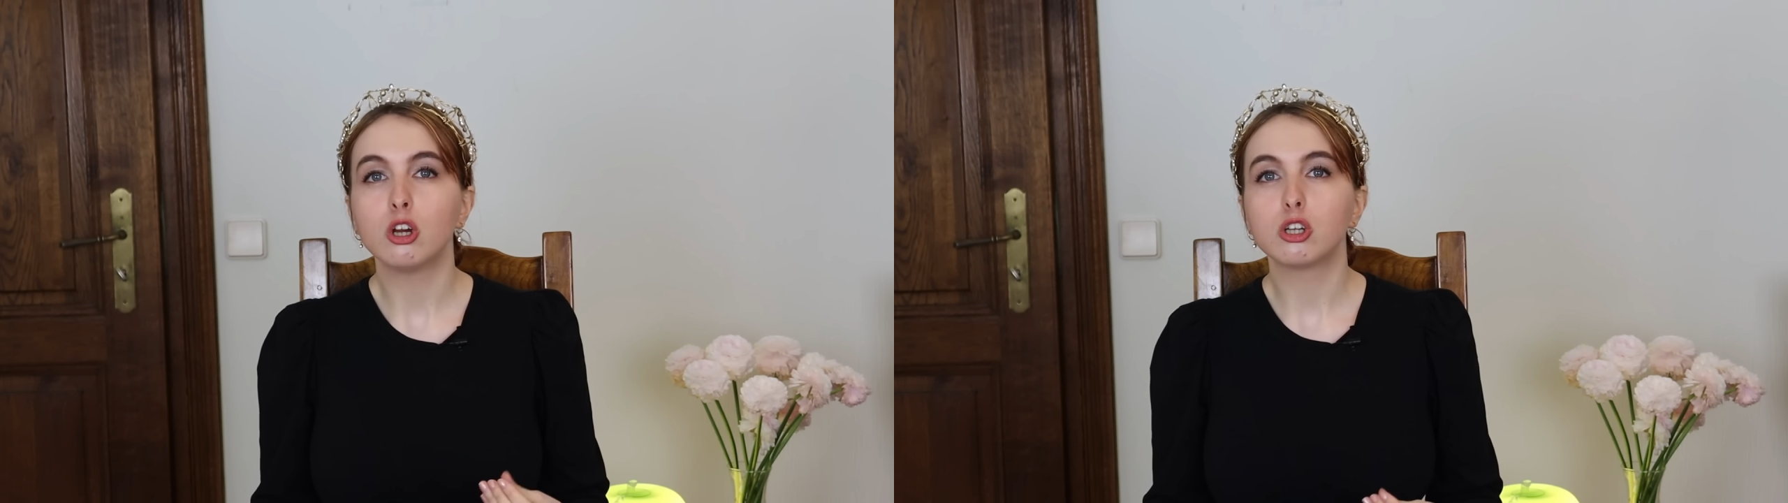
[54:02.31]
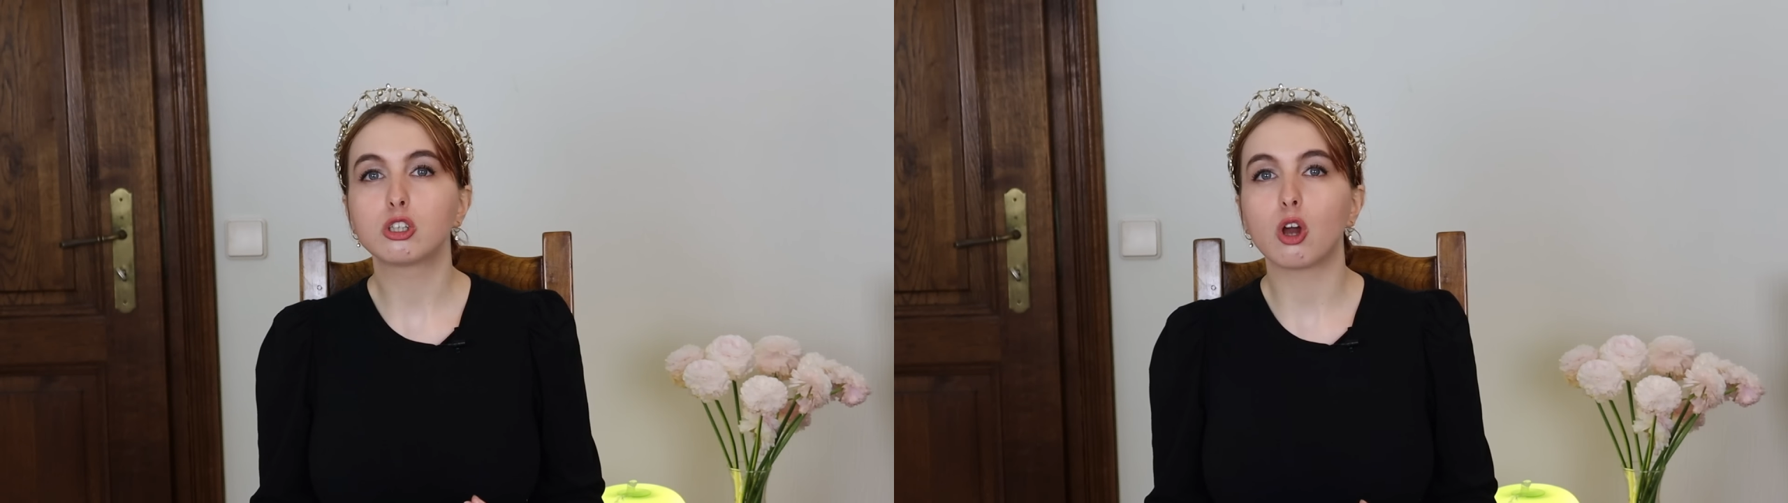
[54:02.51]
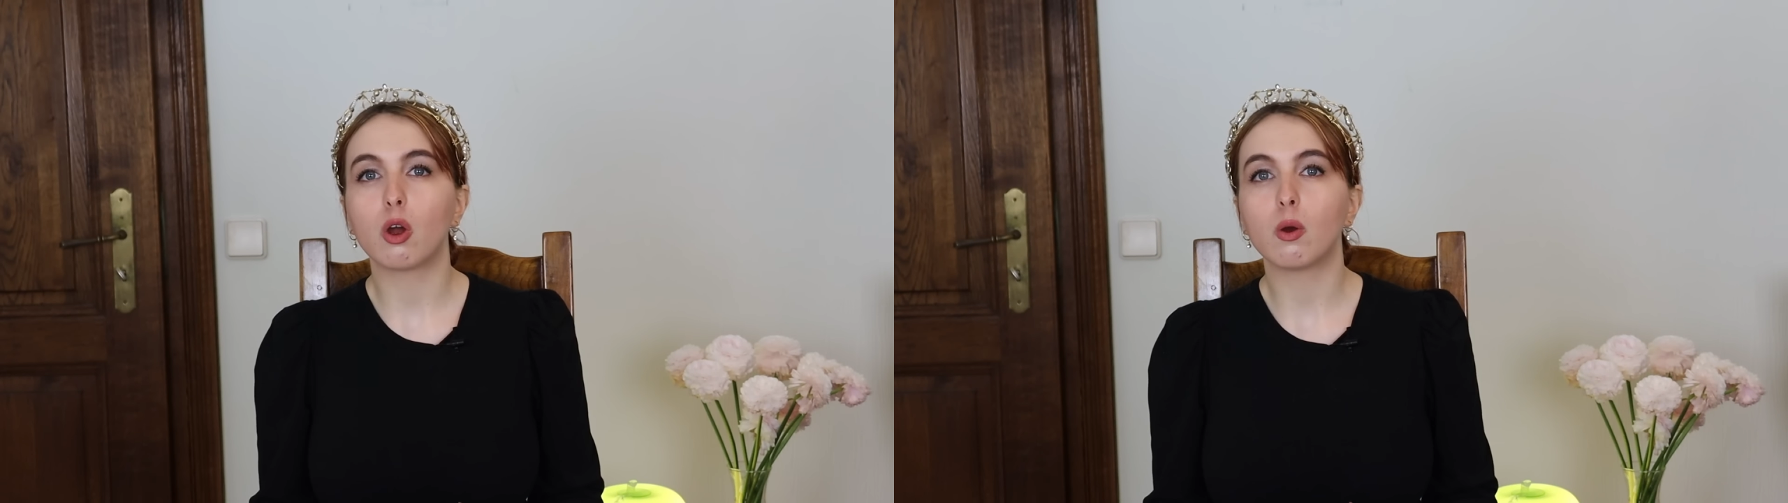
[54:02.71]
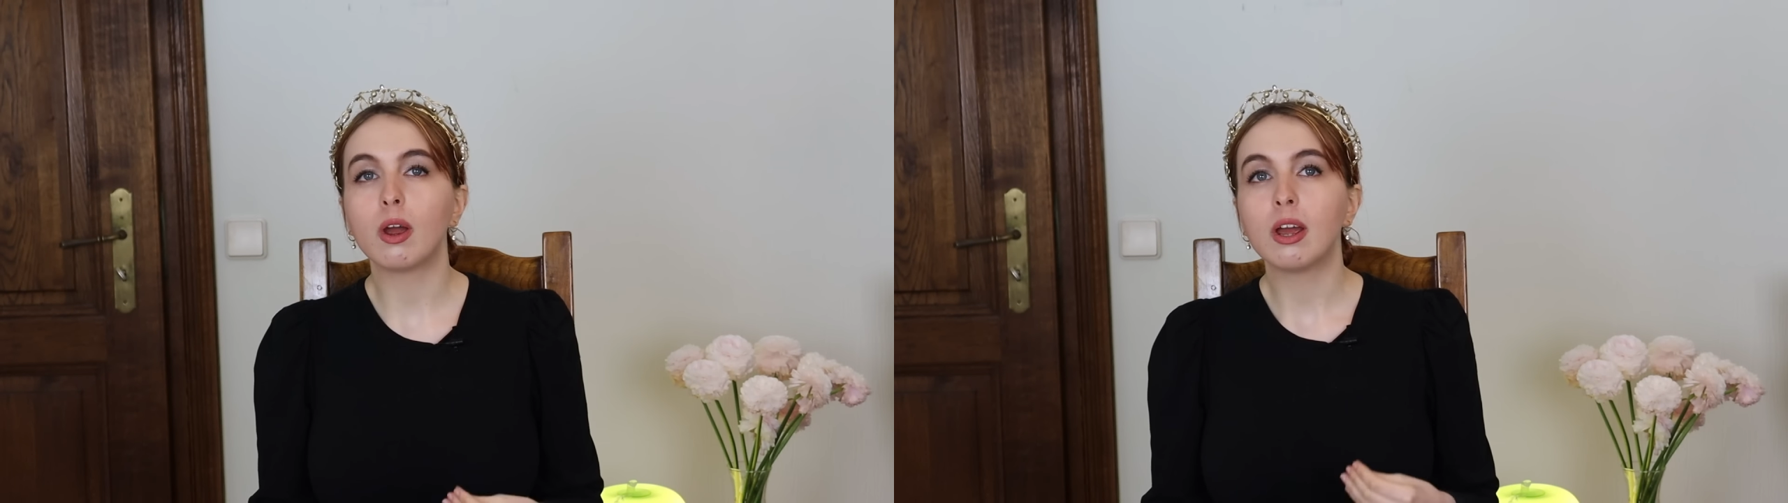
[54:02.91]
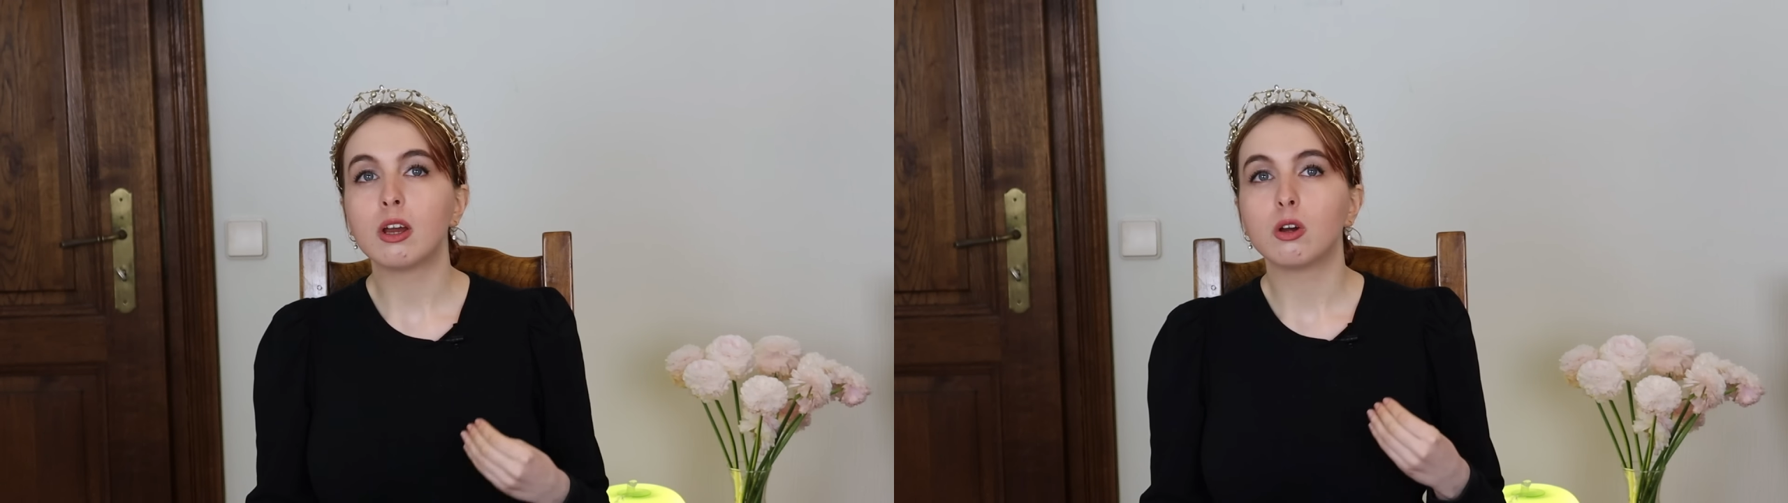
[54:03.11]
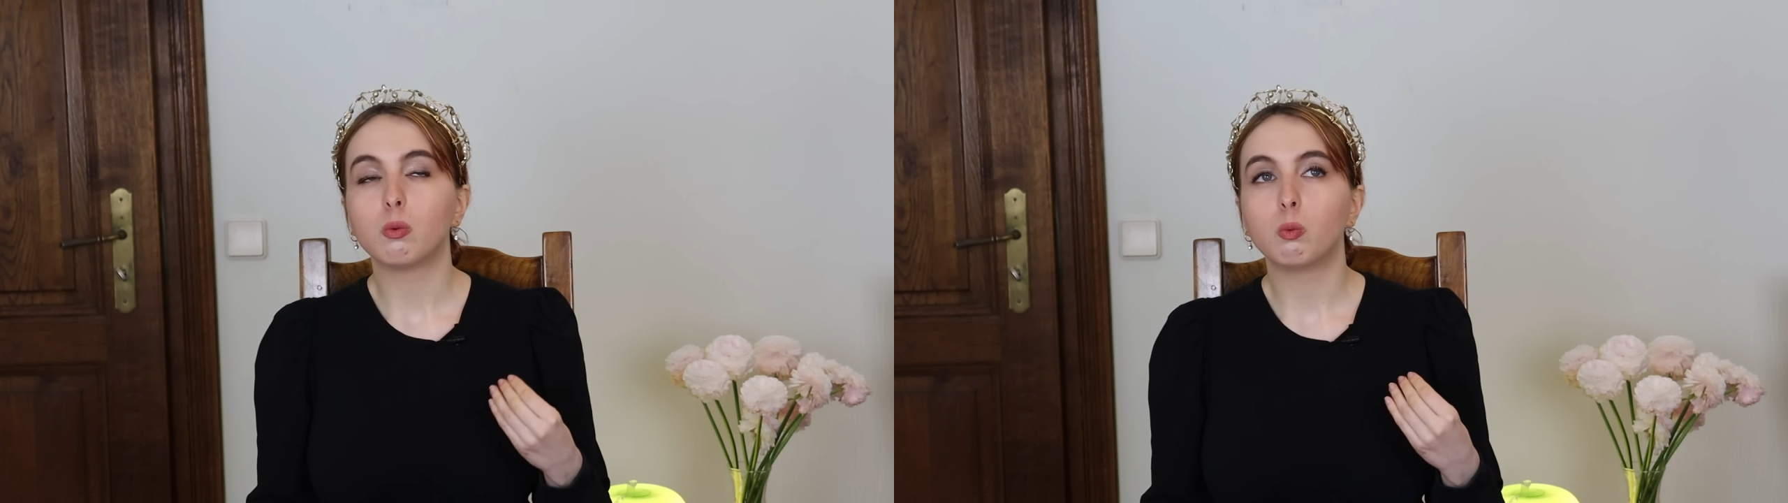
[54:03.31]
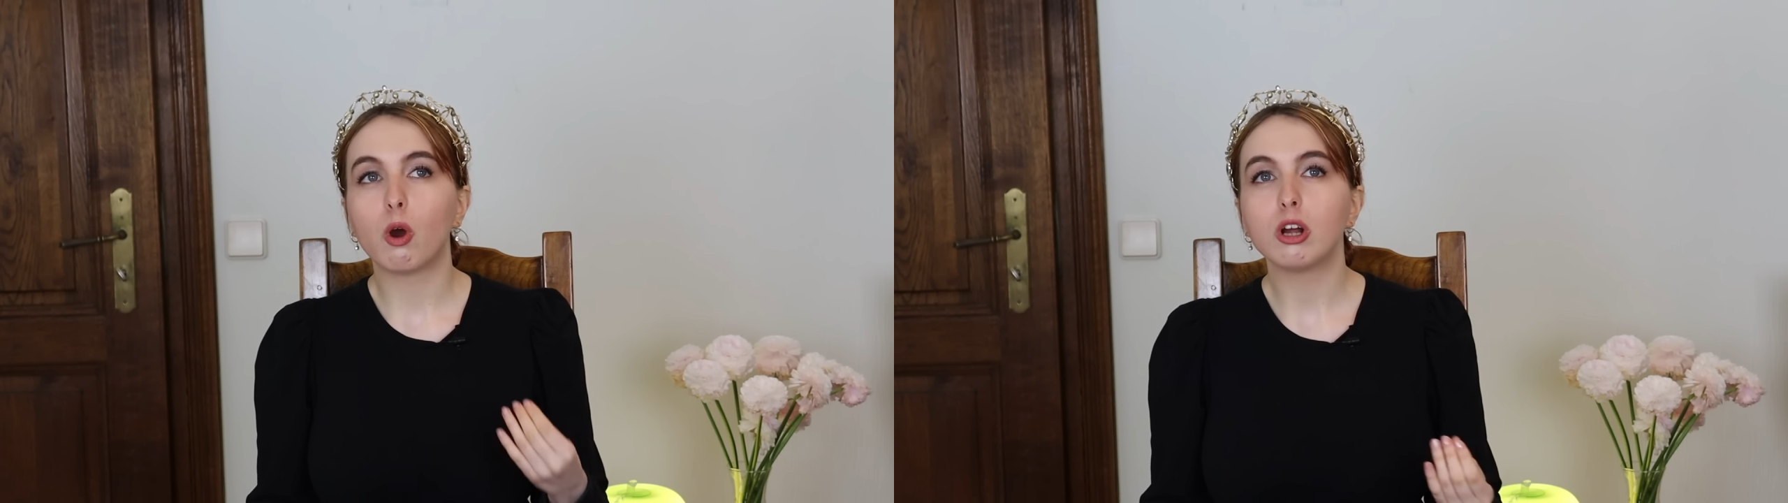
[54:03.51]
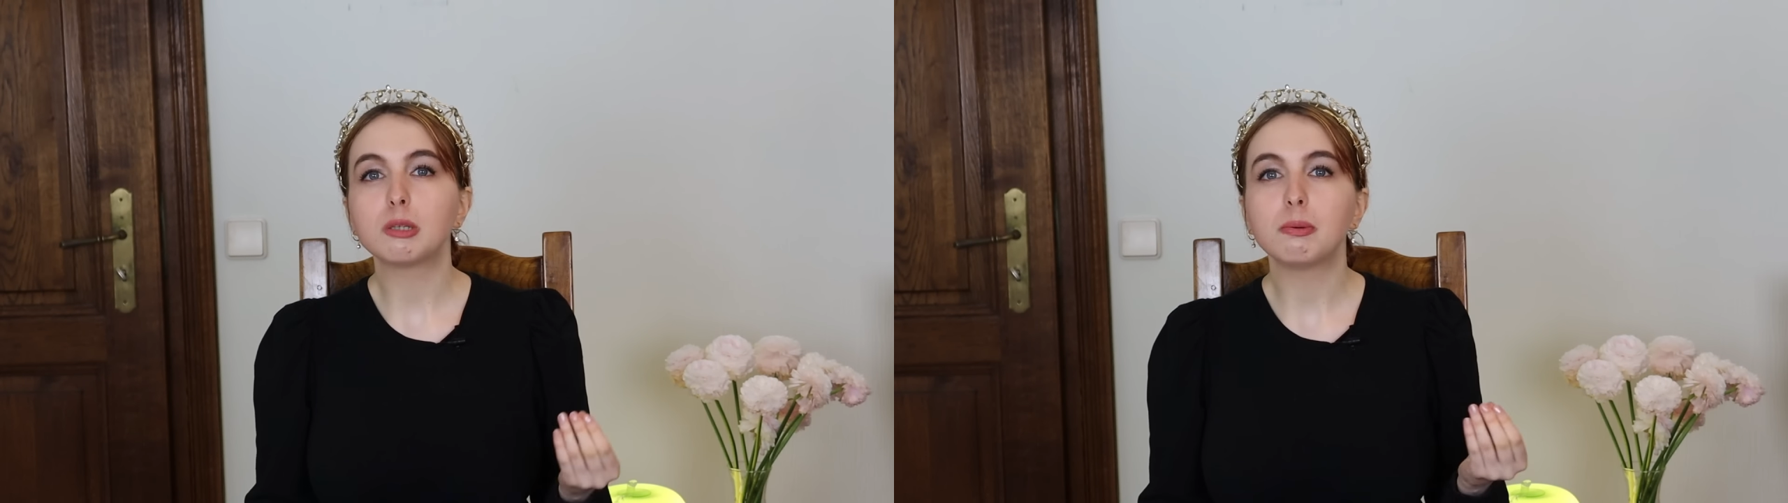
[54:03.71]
So Words